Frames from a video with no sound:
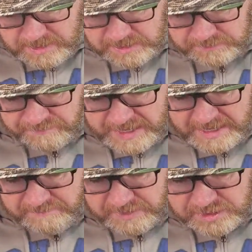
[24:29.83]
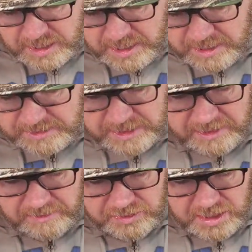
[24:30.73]
This five-inch
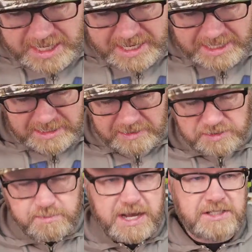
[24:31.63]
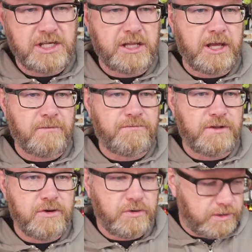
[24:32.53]
airtail shad is basically a
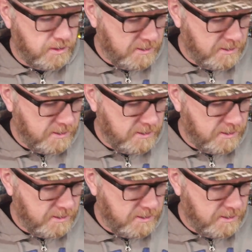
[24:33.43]
fluke,